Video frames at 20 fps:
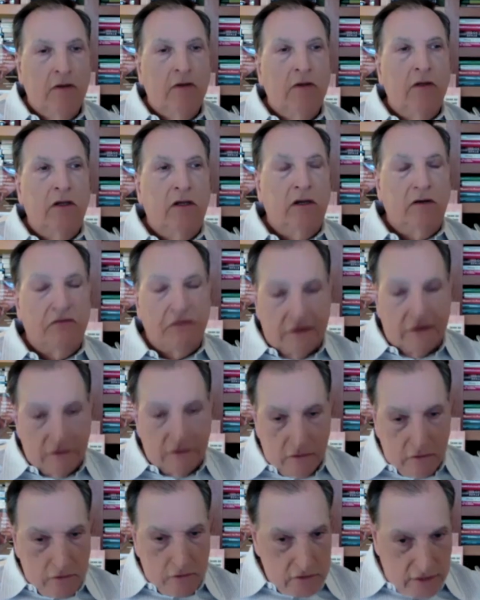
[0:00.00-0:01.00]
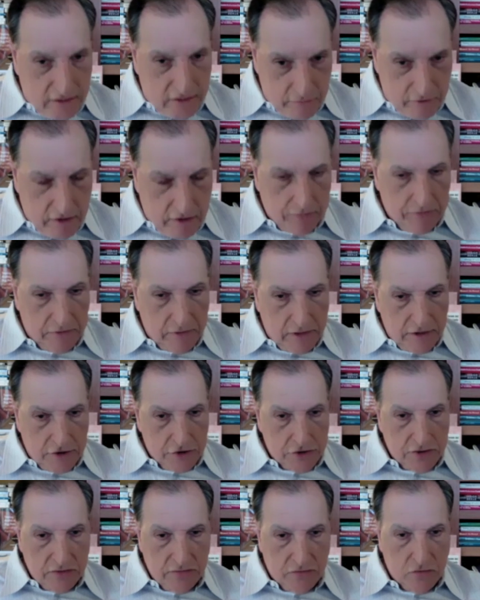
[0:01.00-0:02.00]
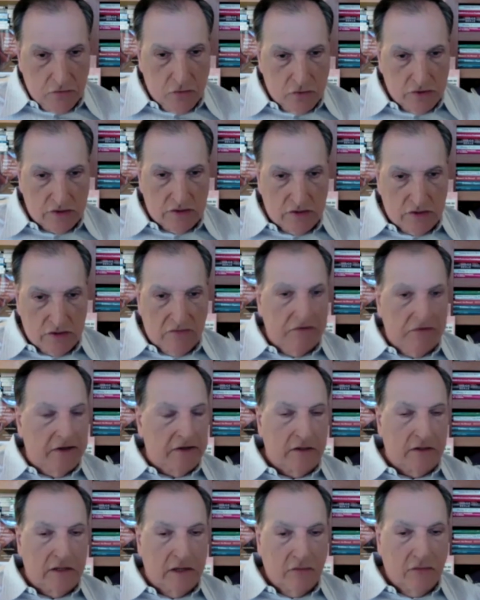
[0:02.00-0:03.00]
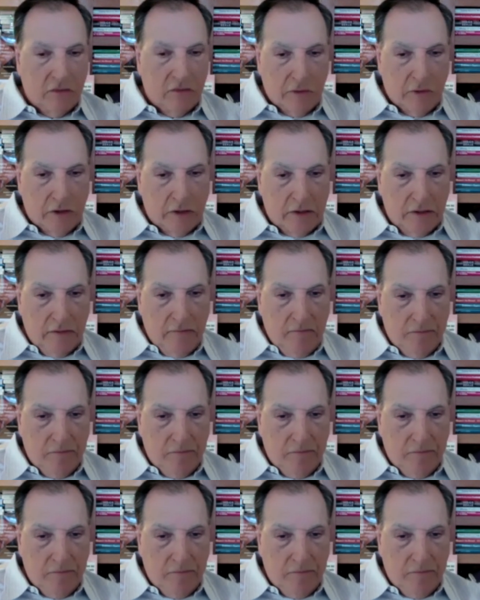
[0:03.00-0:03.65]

it affected the same population. Of course, it affected everybody.